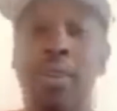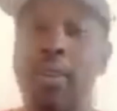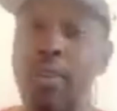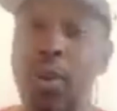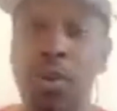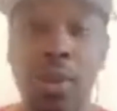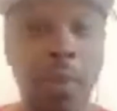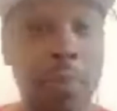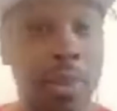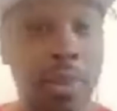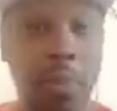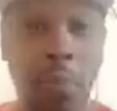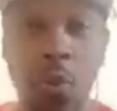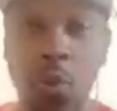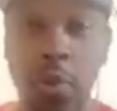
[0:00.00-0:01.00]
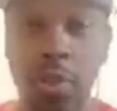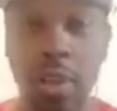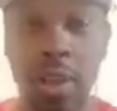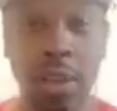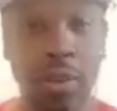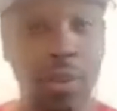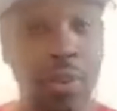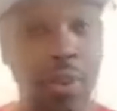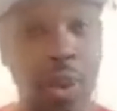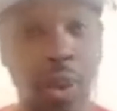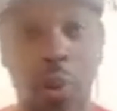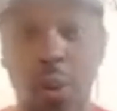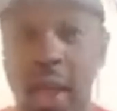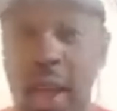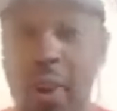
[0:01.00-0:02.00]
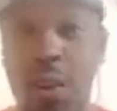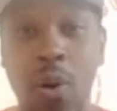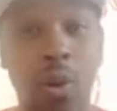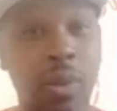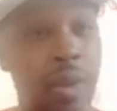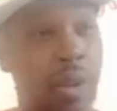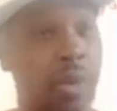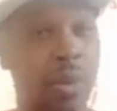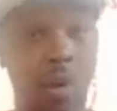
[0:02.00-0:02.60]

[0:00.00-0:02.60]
Don't let me get the movie deals and get all that going. Then it's